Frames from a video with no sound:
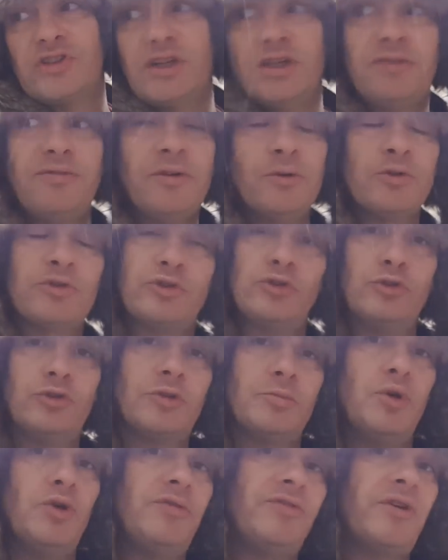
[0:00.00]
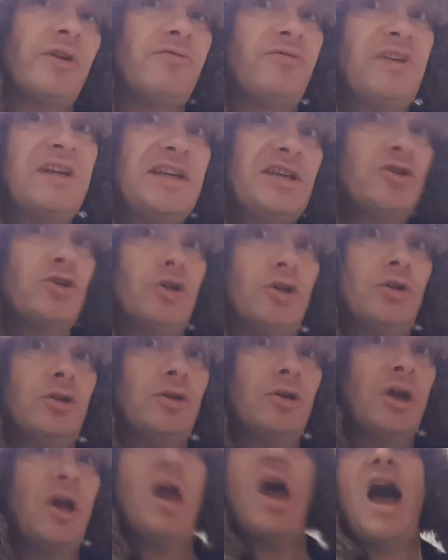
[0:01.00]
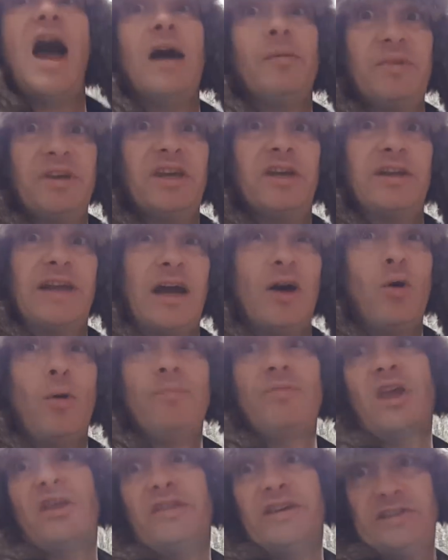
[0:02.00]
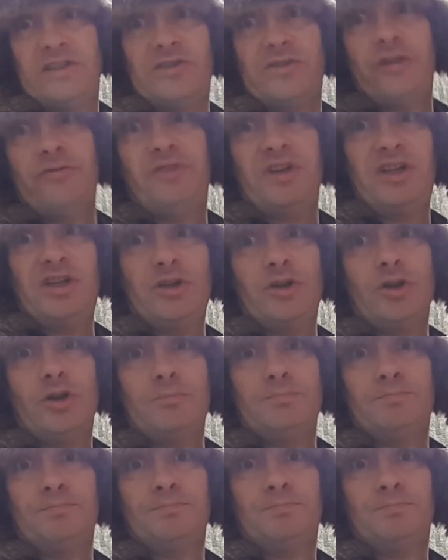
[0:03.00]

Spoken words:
seeing if it was suitable for a video. I'm here now. This is the video.